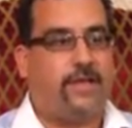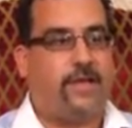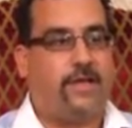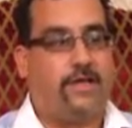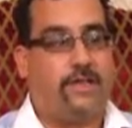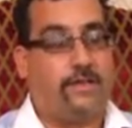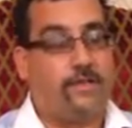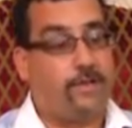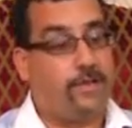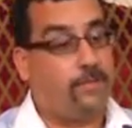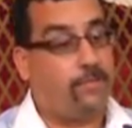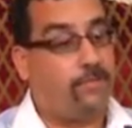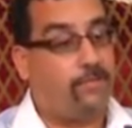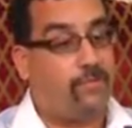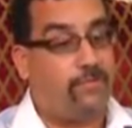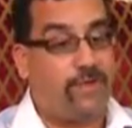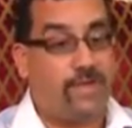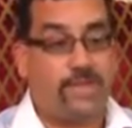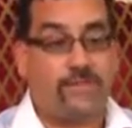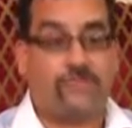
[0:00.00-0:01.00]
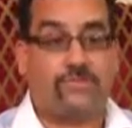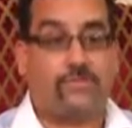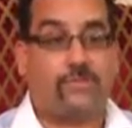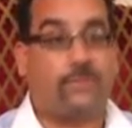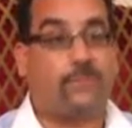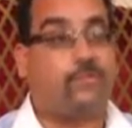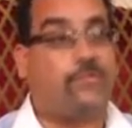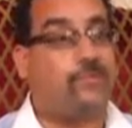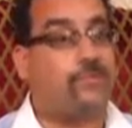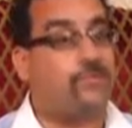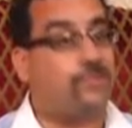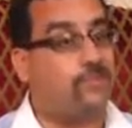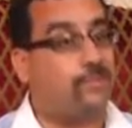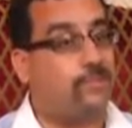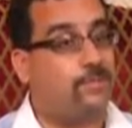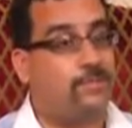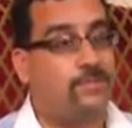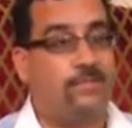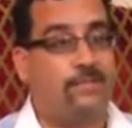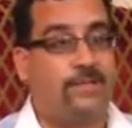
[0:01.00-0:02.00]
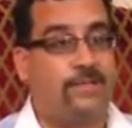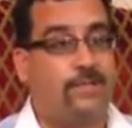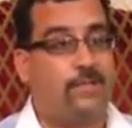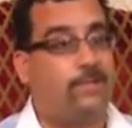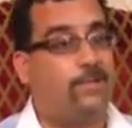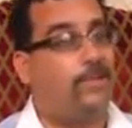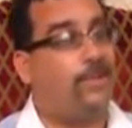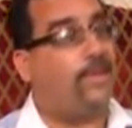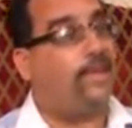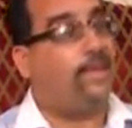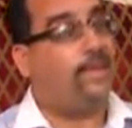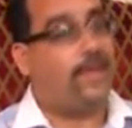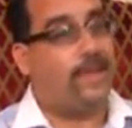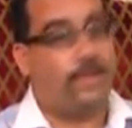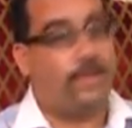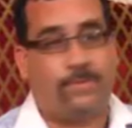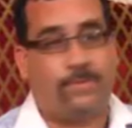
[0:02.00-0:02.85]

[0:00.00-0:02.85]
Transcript: They're going to provide a script when a script is available and